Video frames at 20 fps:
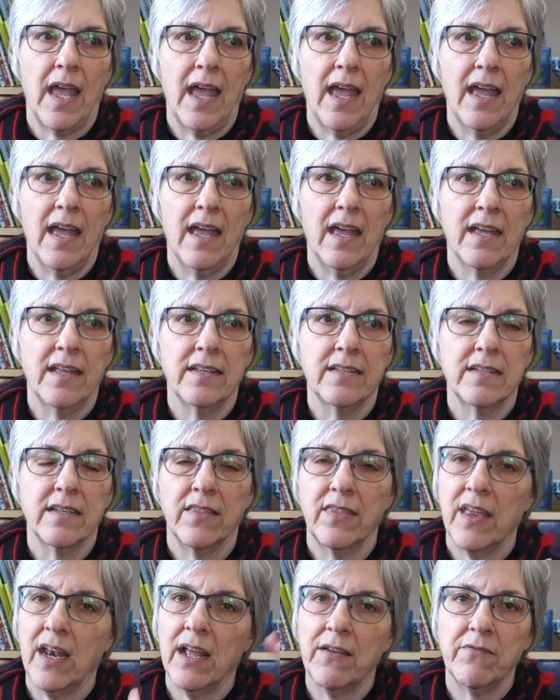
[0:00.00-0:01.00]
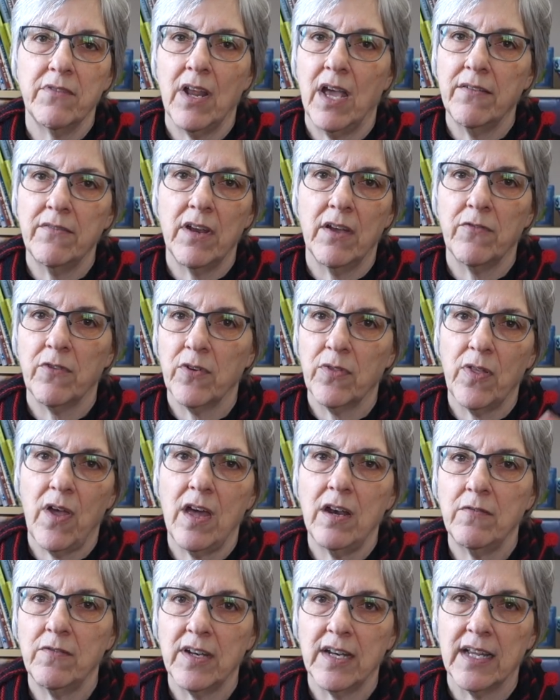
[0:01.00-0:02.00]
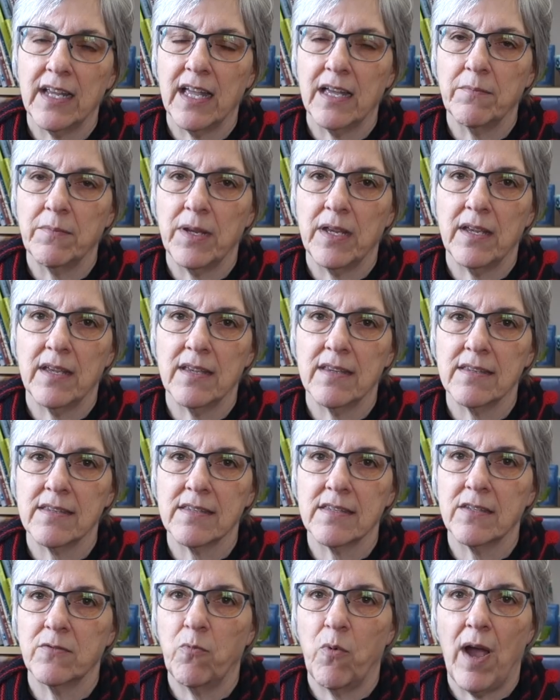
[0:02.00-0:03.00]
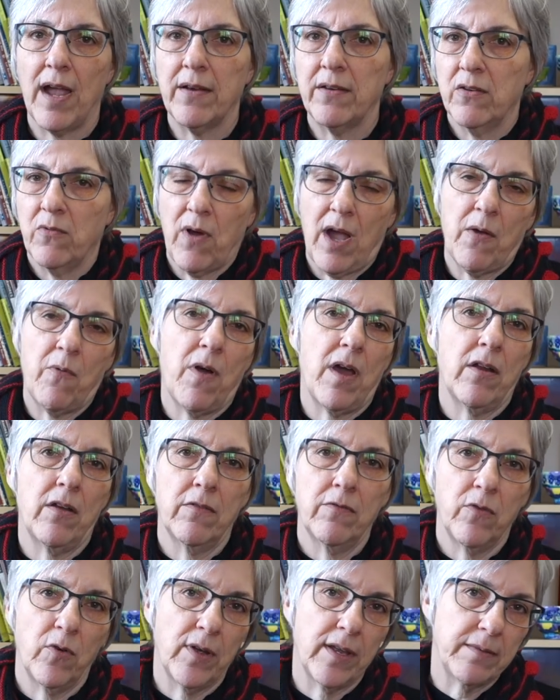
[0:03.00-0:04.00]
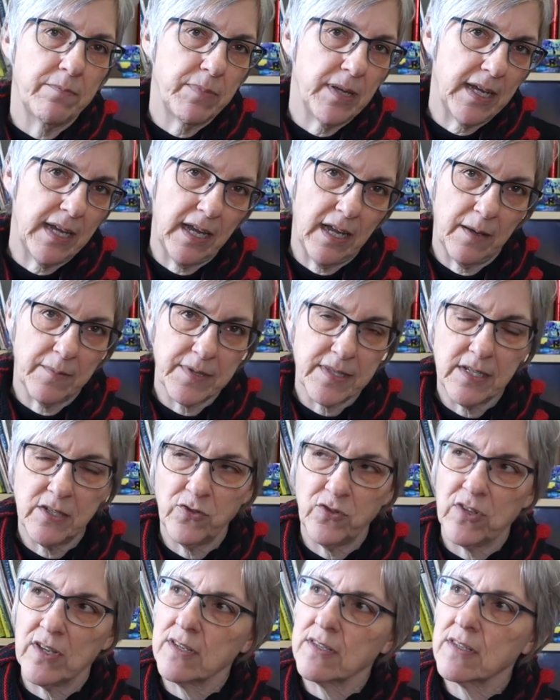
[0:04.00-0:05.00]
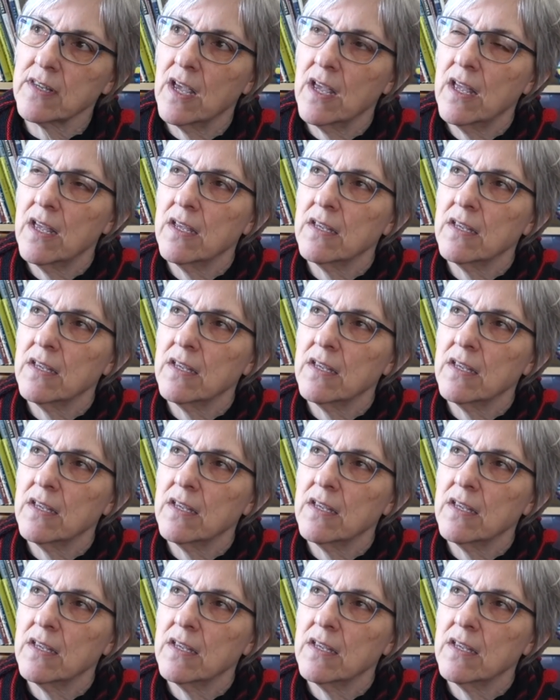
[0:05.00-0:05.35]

And then I never thought of it again, because why do I want to avoid picking up stitches?